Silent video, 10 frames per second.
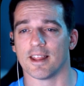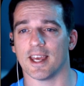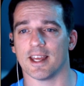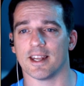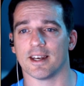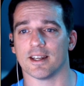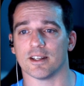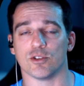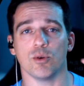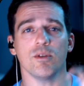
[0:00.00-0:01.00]
then
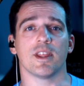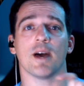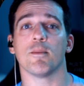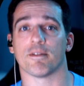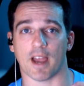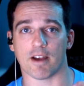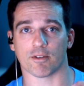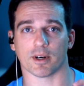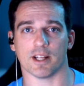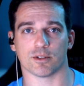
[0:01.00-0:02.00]
do them a
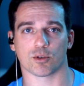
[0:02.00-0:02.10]
favor and